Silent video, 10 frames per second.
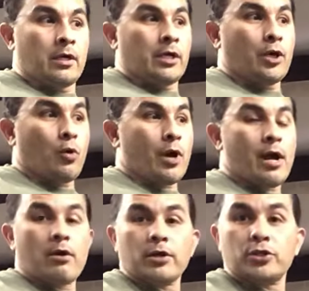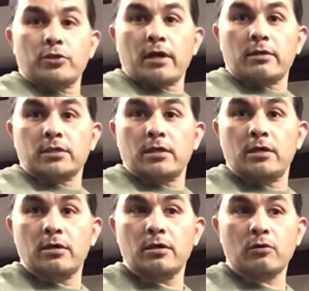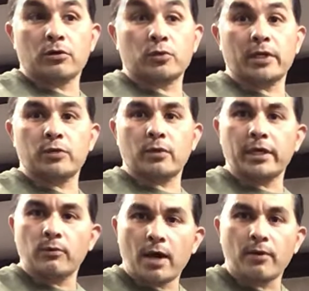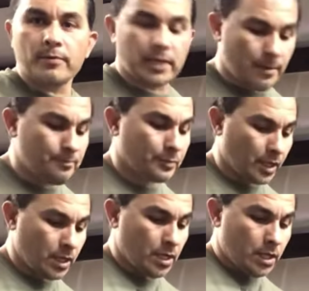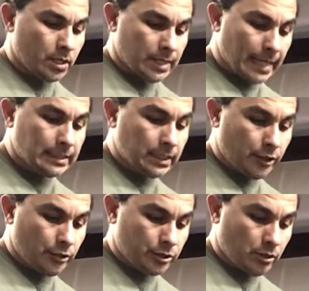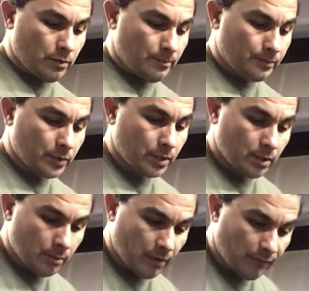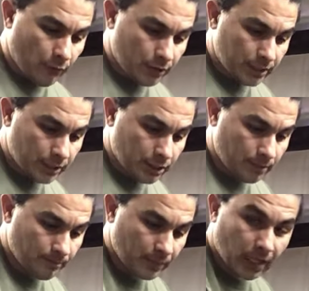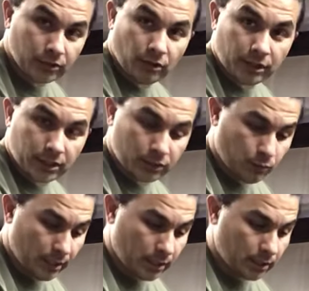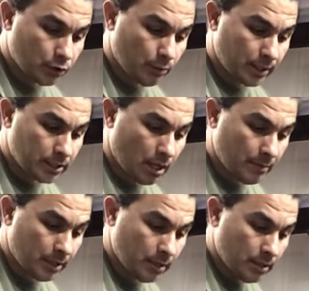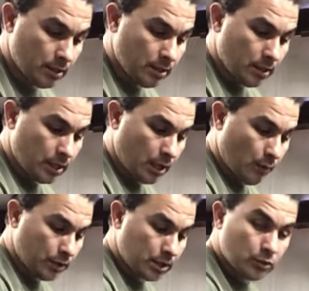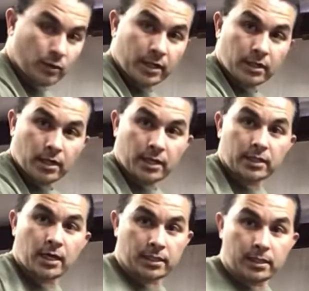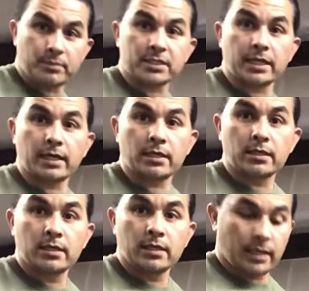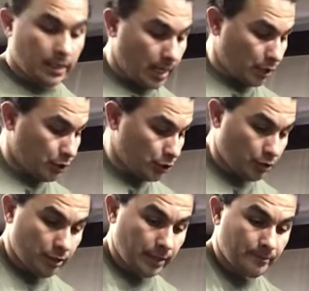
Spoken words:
Here we are in 2020. Wow, yeah, 19 years ago. My first engine, I started this way because nobody taught me, and I went this way. I did a mistake, and I couldn't turn it.